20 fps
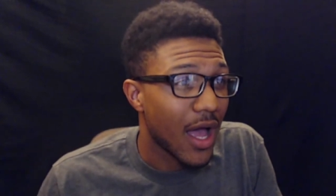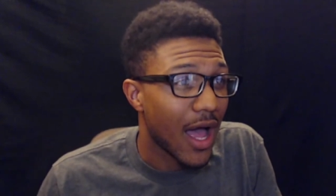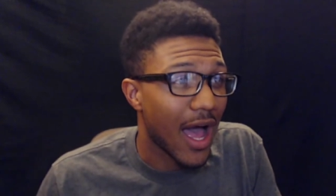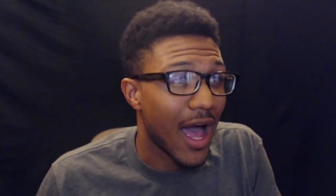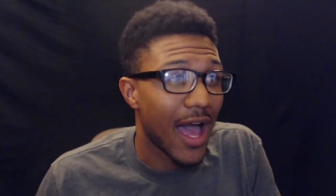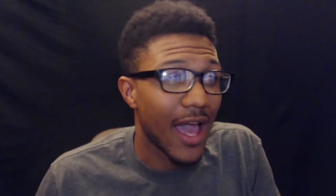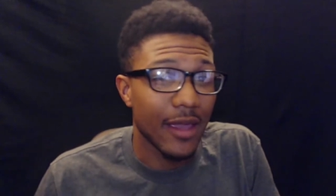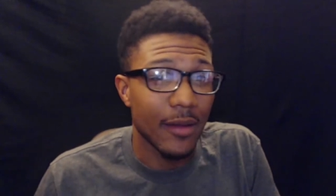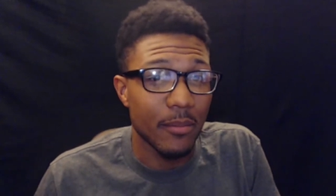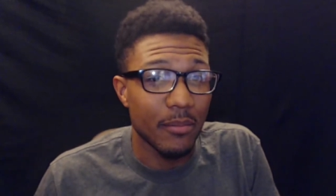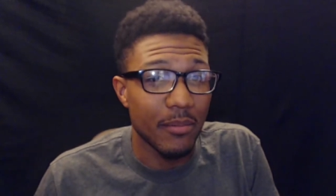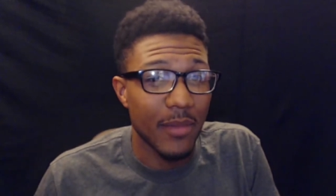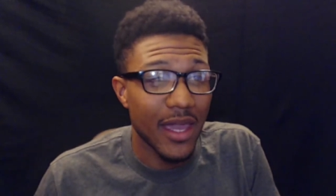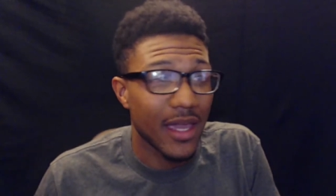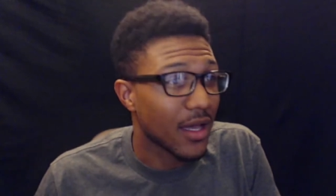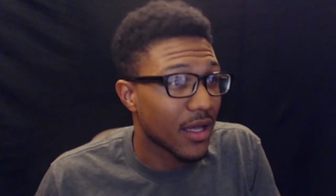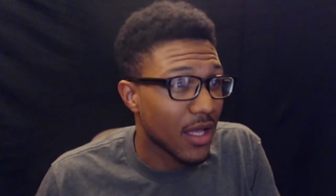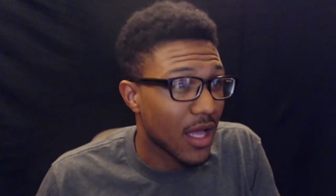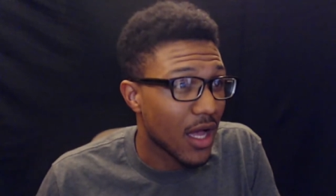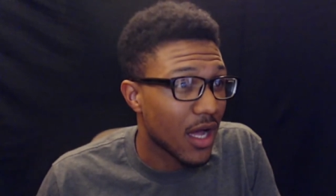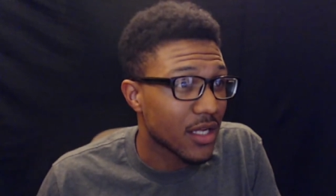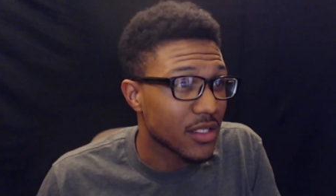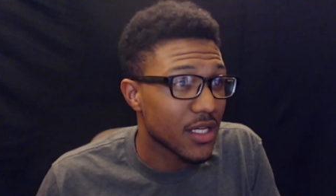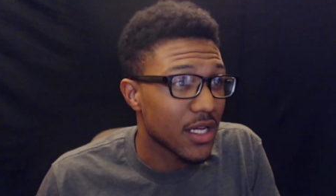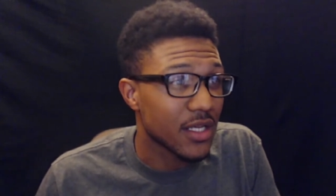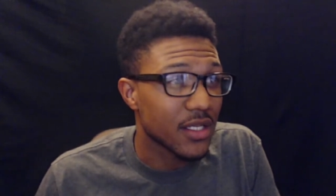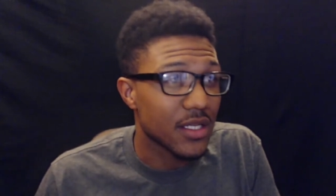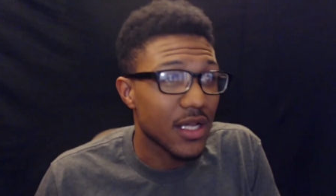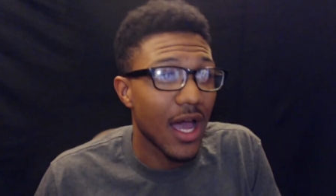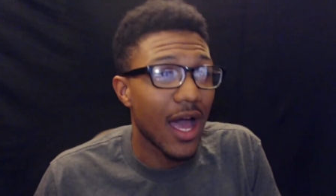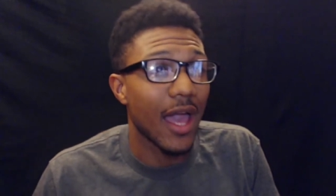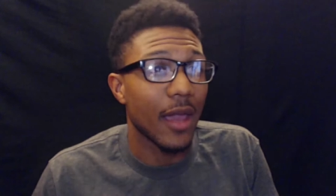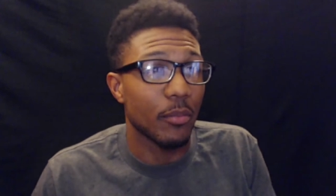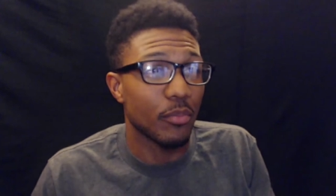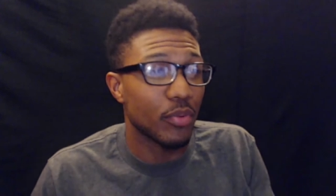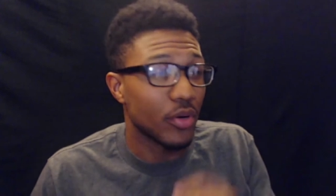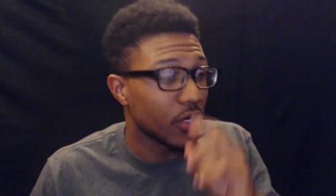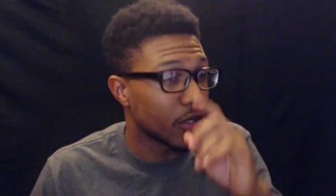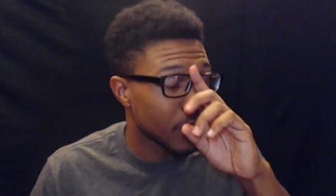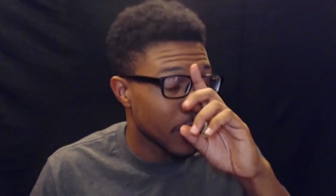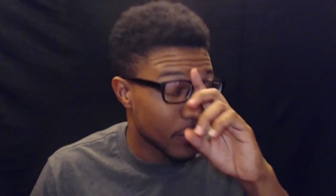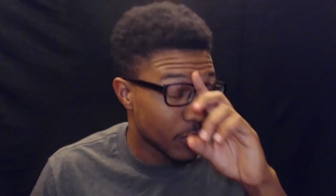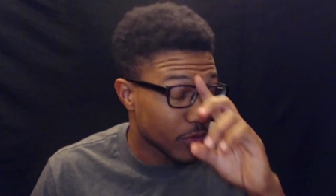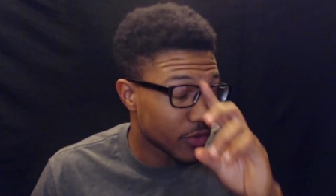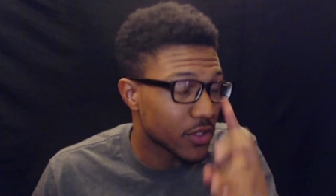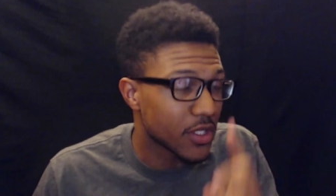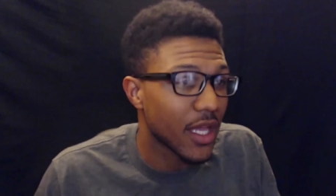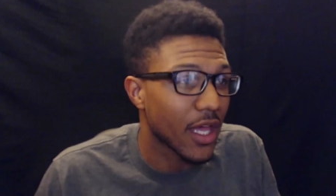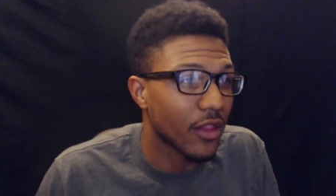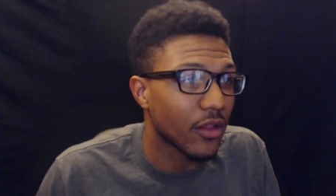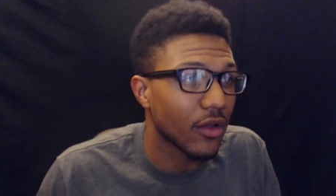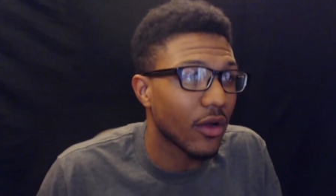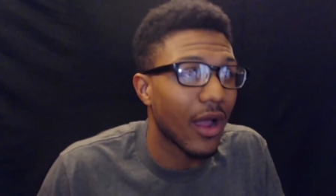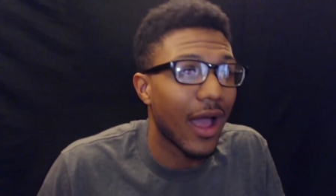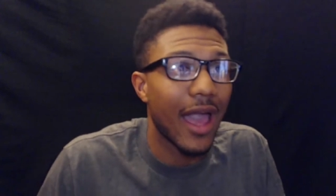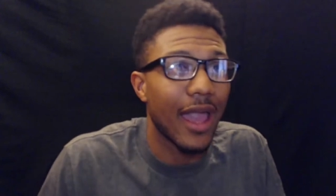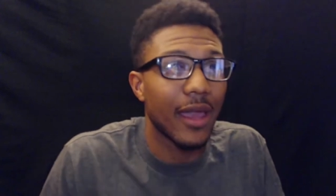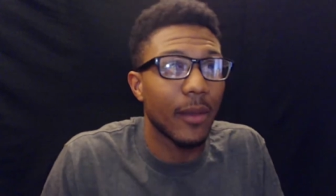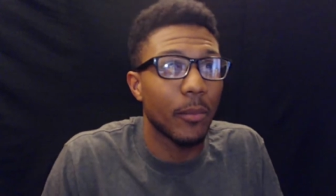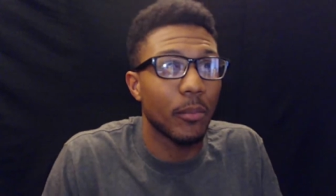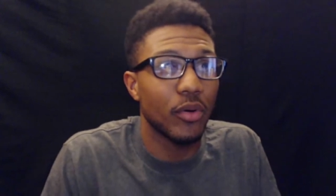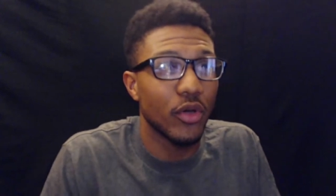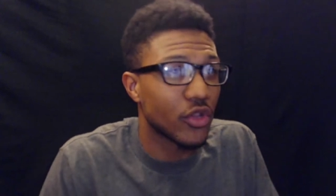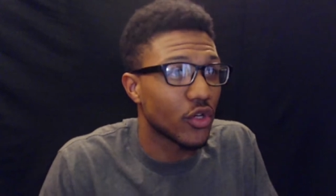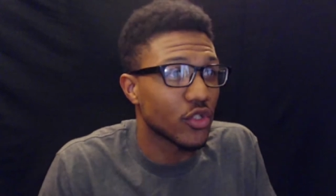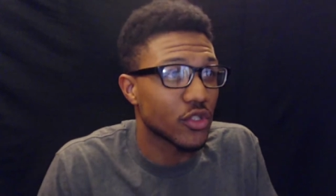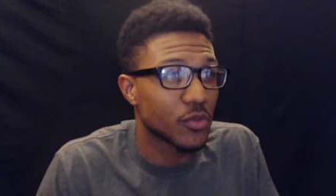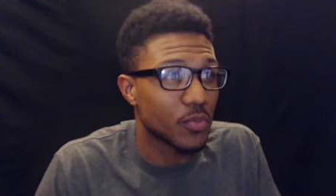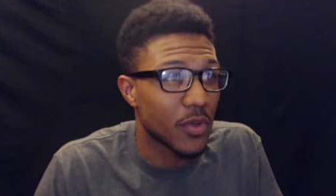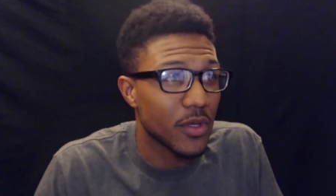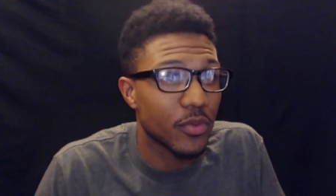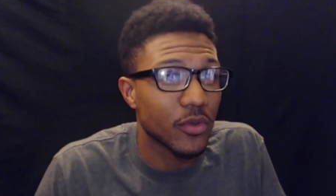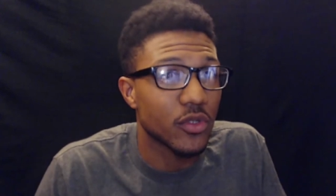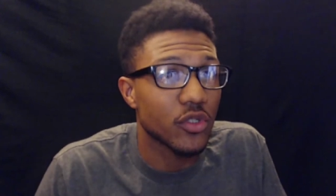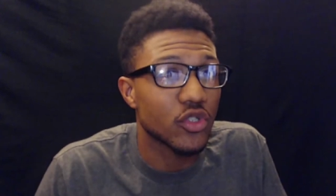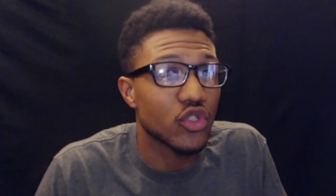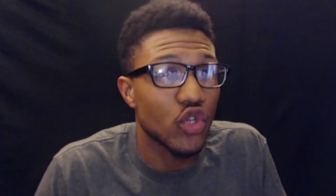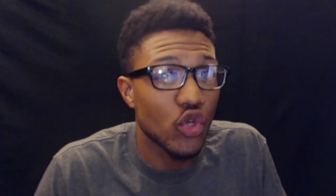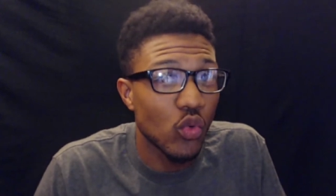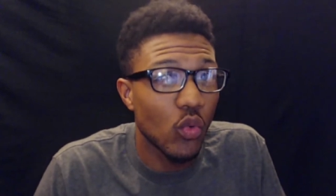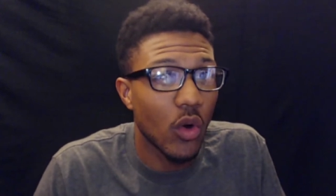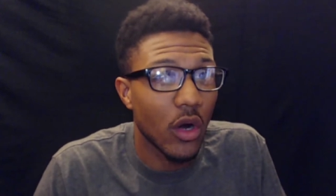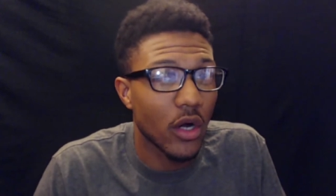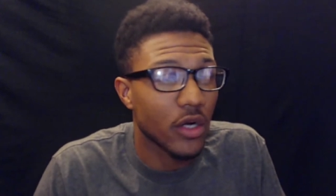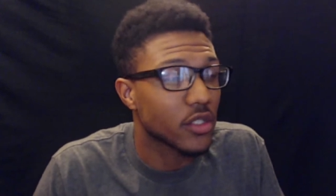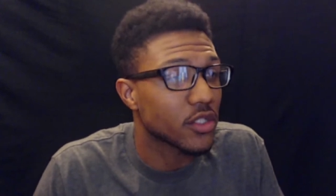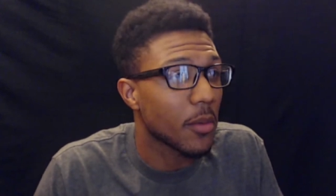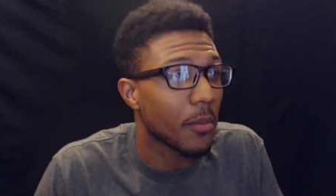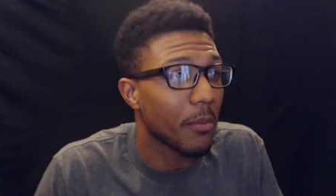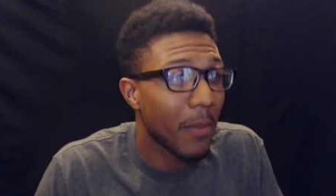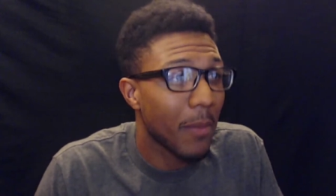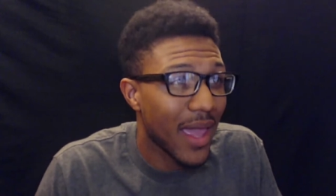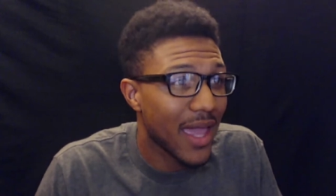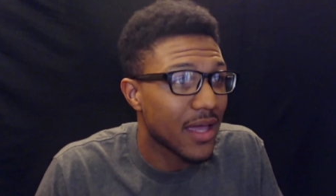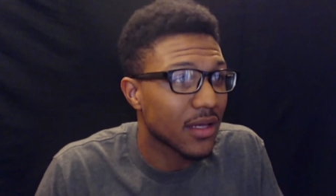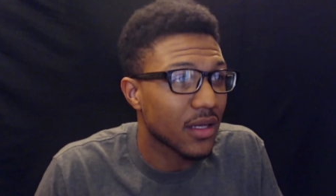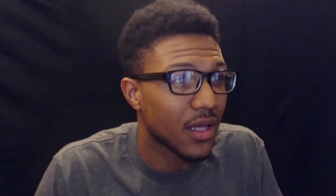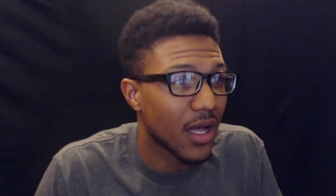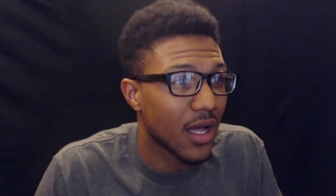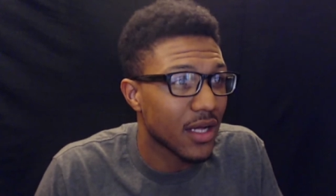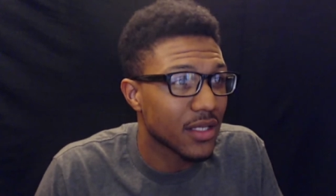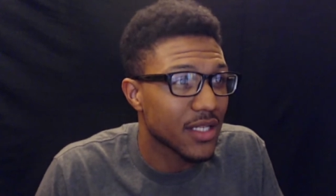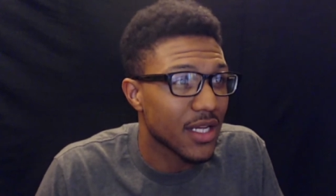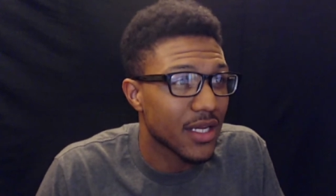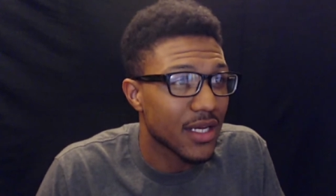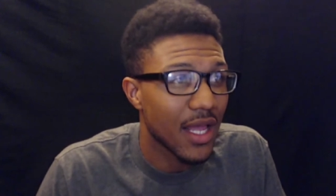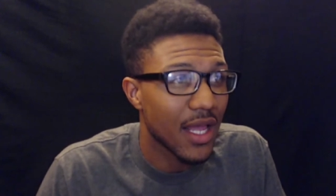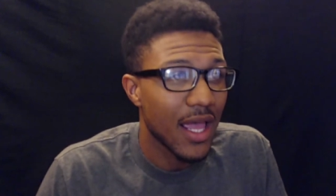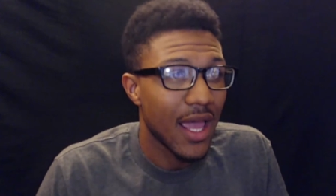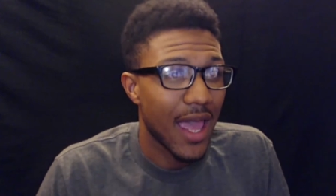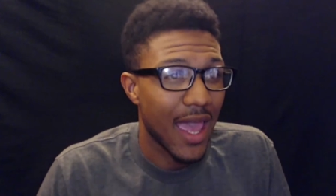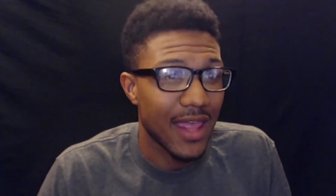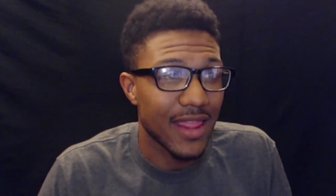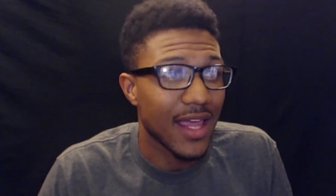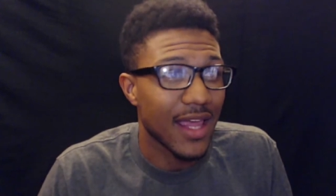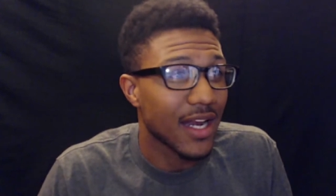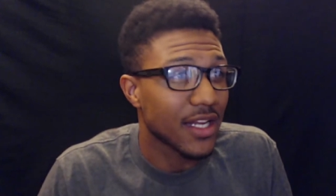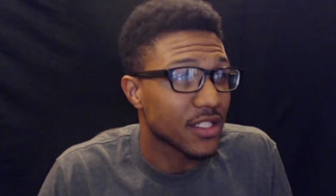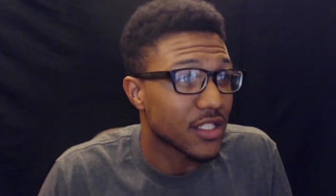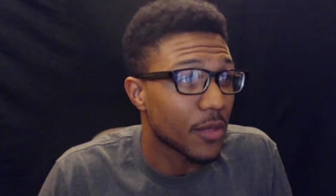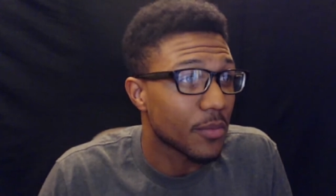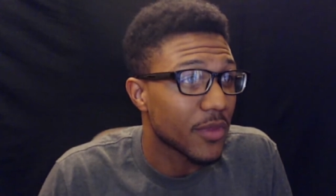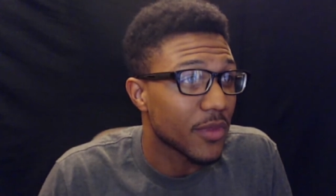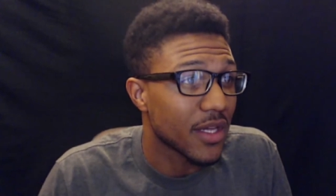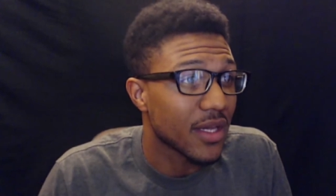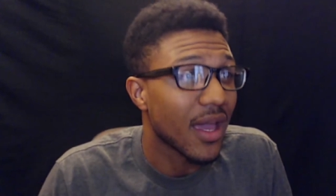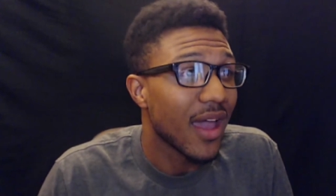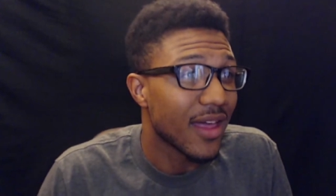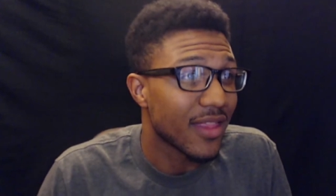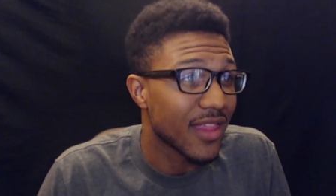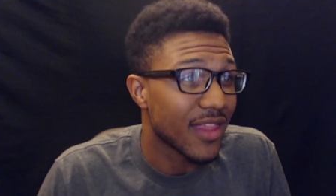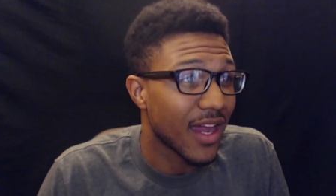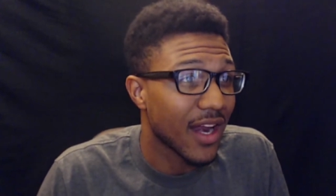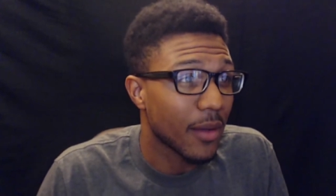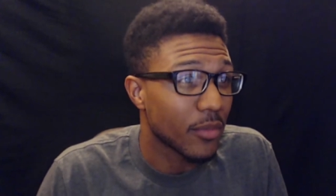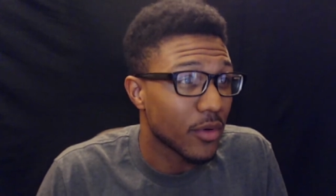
I make content, I put people together, I put those people to work to make content, and that is something that I'm